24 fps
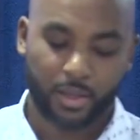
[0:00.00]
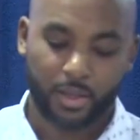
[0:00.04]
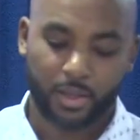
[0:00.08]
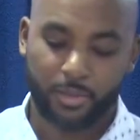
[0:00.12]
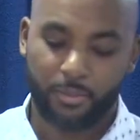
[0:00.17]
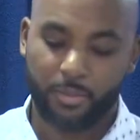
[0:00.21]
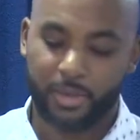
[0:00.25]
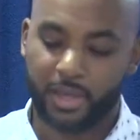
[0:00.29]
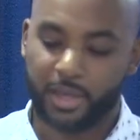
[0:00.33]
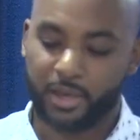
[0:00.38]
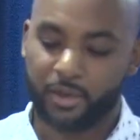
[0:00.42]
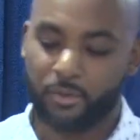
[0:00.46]

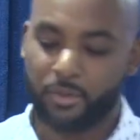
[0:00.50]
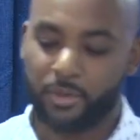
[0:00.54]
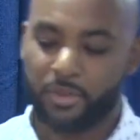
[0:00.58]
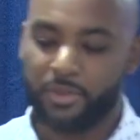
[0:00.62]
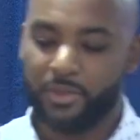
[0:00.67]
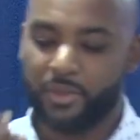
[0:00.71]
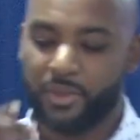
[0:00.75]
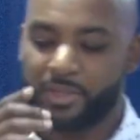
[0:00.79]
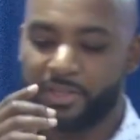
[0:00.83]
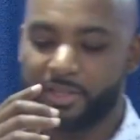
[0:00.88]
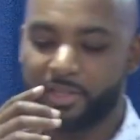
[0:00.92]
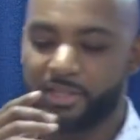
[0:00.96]
Let me end
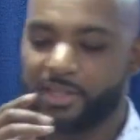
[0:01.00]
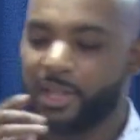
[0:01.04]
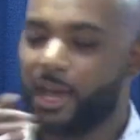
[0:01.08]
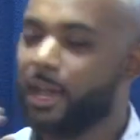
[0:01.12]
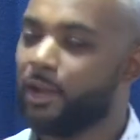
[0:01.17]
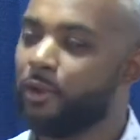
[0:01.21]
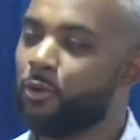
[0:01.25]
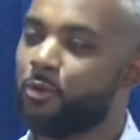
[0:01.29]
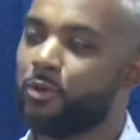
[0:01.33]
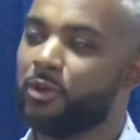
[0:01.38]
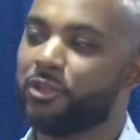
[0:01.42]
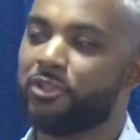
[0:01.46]
with this because I
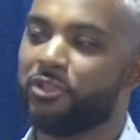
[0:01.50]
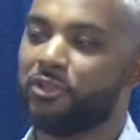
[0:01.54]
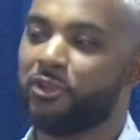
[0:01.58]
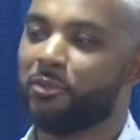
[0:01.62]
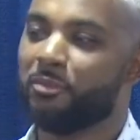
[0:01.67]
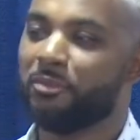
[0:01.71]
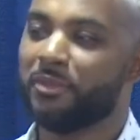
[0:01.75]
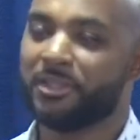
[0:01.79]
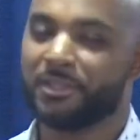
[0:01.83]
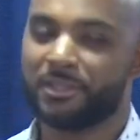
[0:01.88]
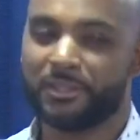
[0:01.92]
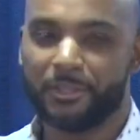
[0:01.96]
don't want you to
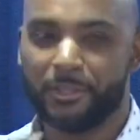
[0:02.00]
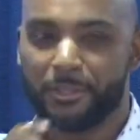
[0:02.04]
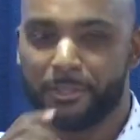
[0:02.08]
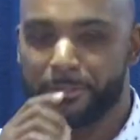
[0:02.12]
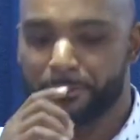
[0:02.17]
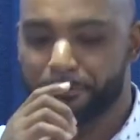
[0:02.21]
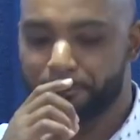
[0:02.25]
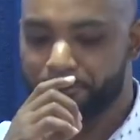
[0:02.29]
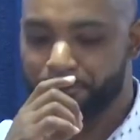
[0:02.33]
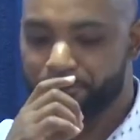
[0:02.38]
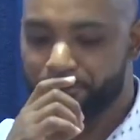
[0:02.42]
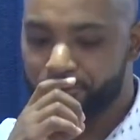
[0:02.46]
miss
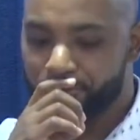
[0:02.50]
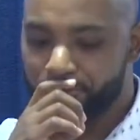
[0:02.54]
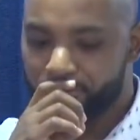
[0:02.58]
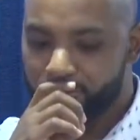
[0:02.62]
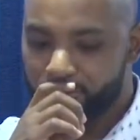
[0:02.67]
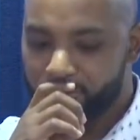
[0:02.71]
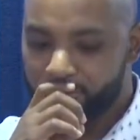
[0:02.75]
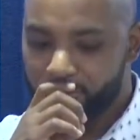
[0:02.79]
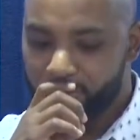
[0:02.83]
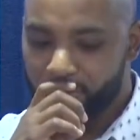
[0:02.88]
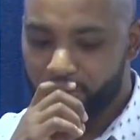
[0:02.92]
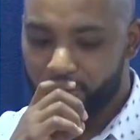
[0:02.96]
this.
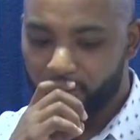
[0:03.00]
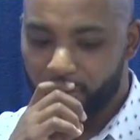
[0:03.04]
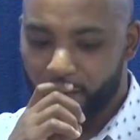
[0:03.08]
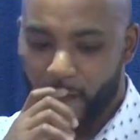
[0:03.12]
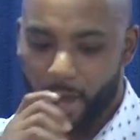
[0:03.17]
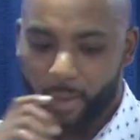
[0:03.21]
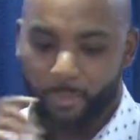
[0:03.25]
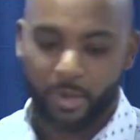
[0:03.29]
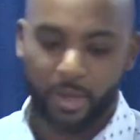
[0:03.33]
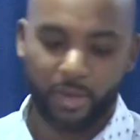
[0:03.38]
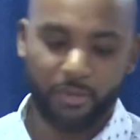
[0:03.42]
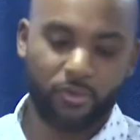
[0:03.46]

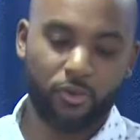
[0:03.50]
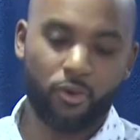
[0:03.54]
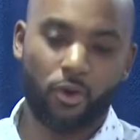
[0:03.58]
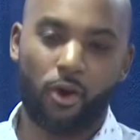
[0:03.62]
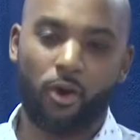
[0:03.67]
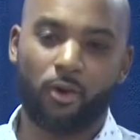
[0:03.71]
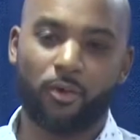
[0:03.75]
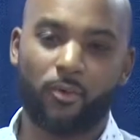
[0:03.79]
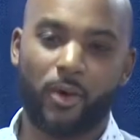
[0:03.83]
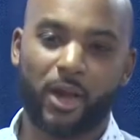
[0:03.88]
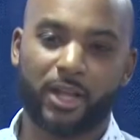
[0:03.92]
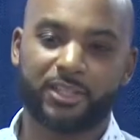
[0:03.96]
How many of you
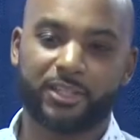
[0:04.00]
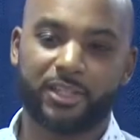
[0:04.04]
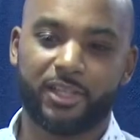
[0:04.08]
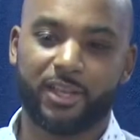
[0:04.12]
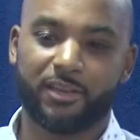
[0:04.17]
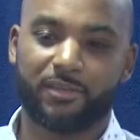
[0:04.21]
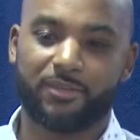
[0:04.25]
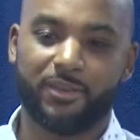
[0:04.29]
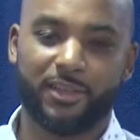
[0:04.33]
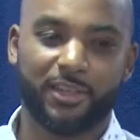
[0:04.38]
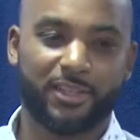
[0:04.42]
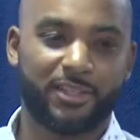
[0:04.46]
all watch
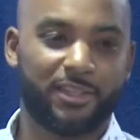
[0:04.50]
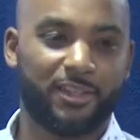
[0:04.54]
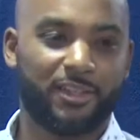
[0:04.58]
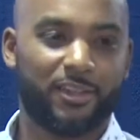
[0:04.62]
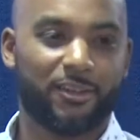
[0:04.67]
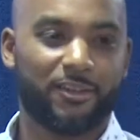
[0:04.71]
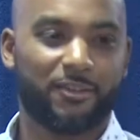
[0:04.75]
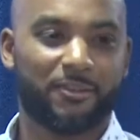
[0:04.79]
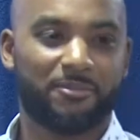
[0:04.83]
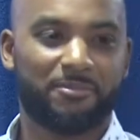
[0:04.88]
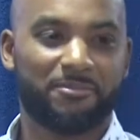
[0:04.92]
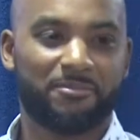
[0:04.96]
Netflix in
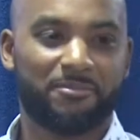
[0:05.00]
here?